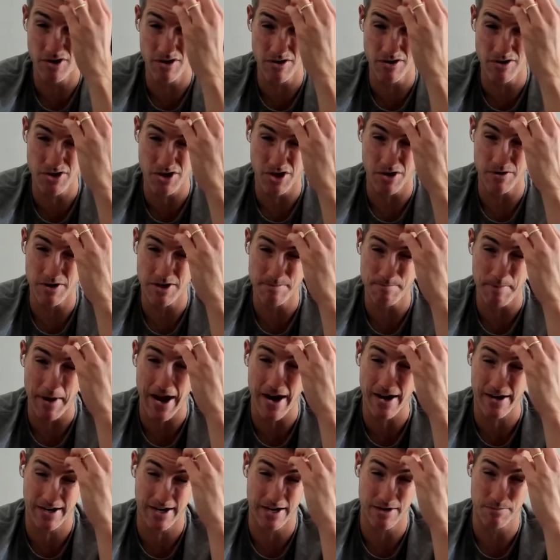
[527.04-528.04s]
years ago his
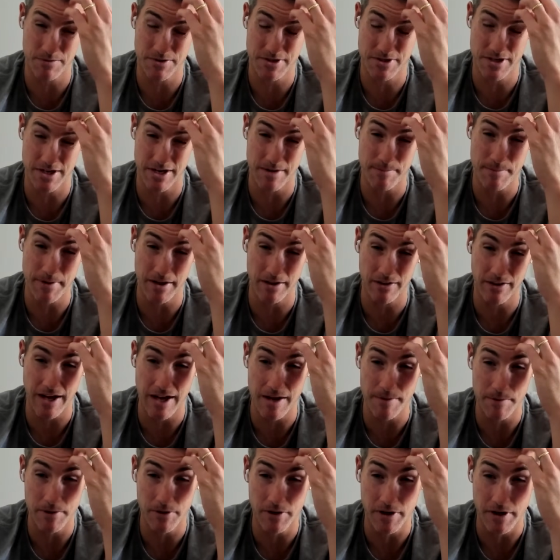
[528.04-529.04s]
backhand was going to be a
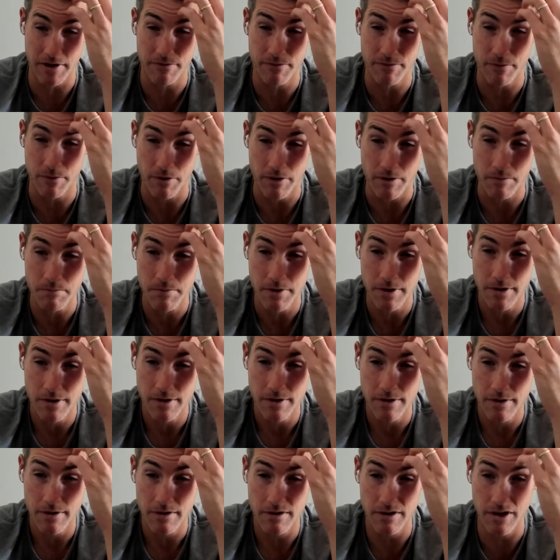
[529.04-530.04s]
liability for him.
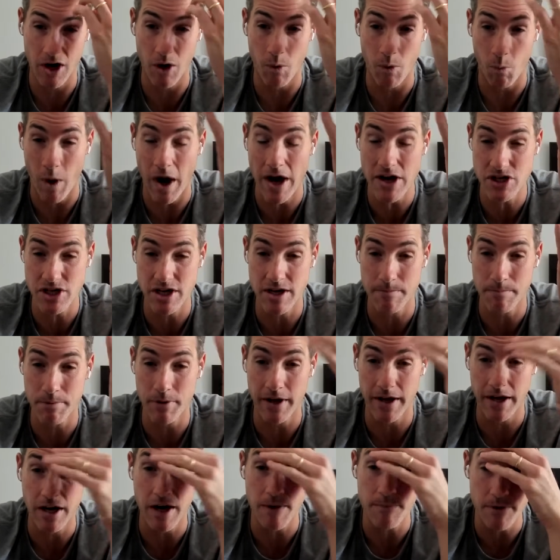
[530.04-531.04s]
Watching him
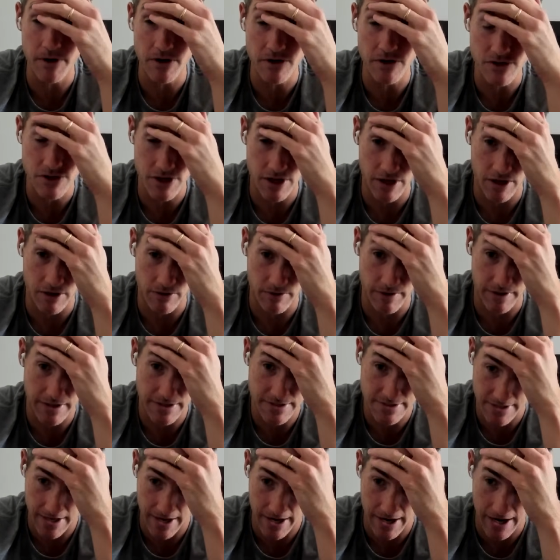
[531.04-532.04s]
play a couple years ago, and
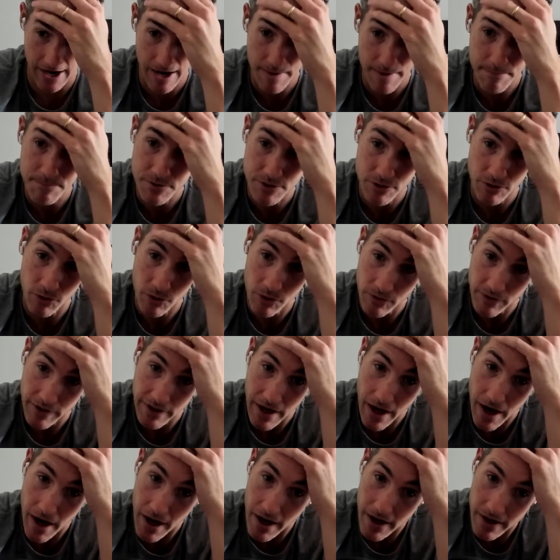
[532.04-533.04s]
it's absolutely
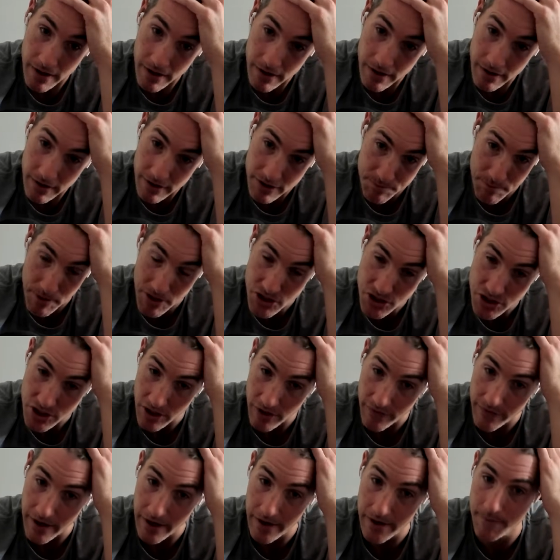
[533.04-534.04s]
not. Especially
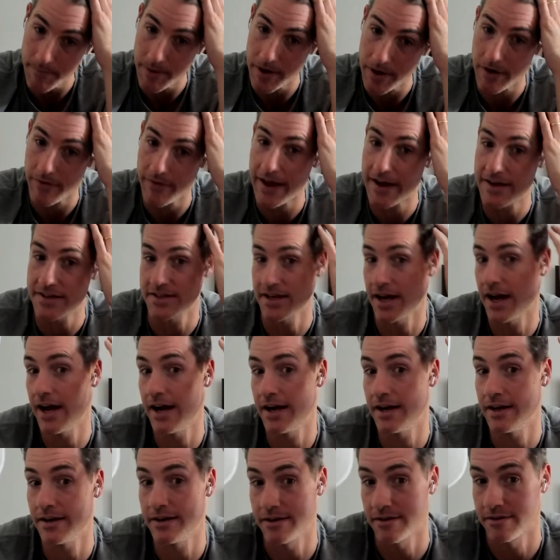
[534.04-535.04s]
on that. I mean, on that
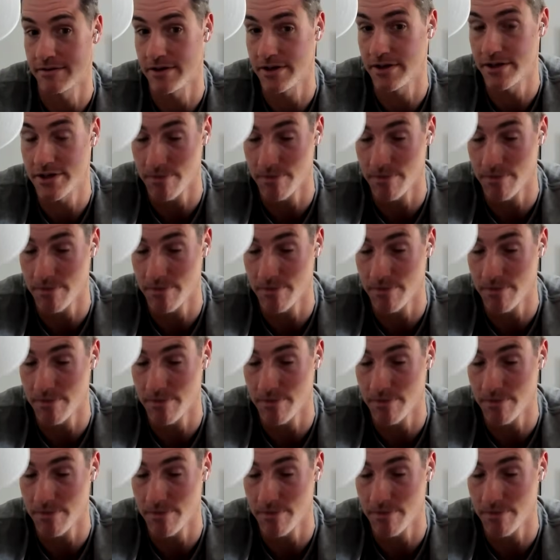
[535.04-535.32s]
side, it's just